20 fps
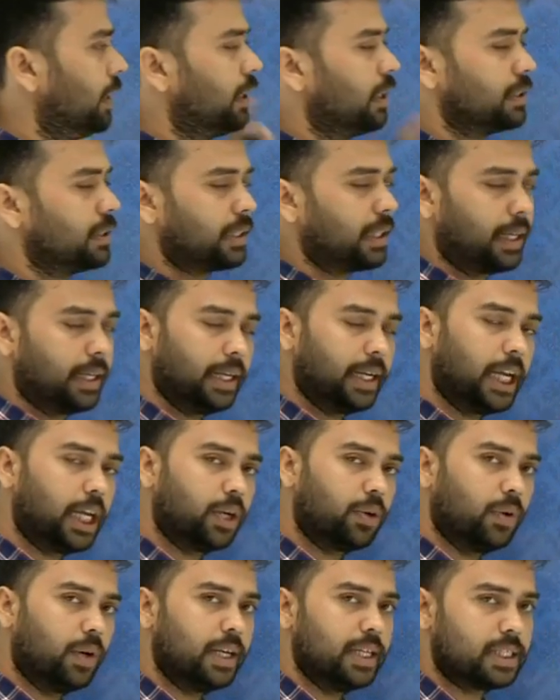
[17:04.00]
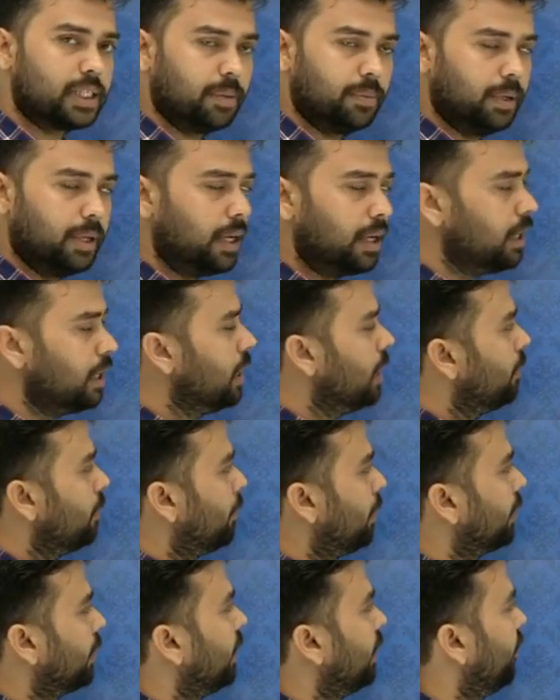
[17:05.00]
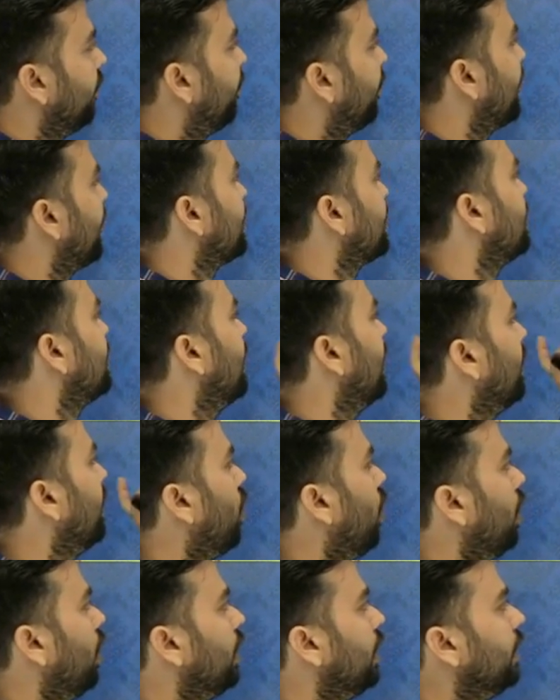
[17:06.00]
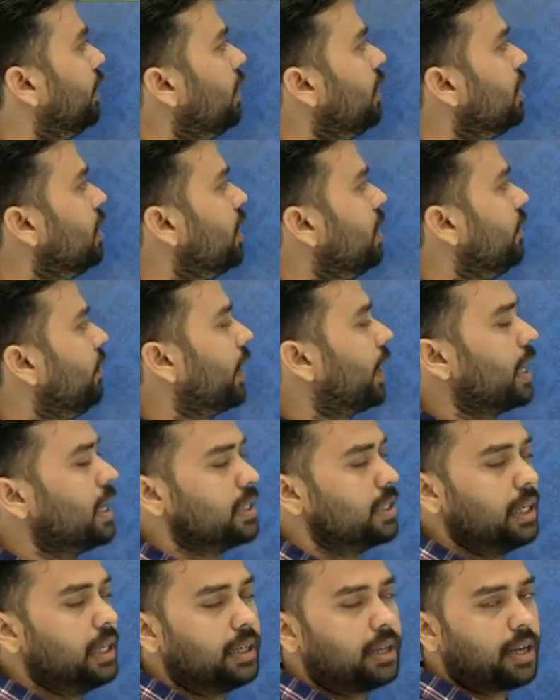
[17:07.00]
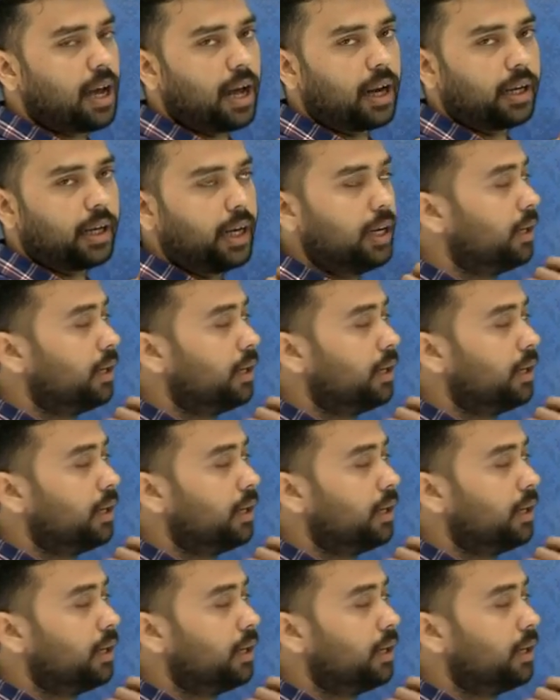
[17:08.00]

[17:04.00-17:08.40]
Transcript: are equally similar, but the difference is that only the, we can say, target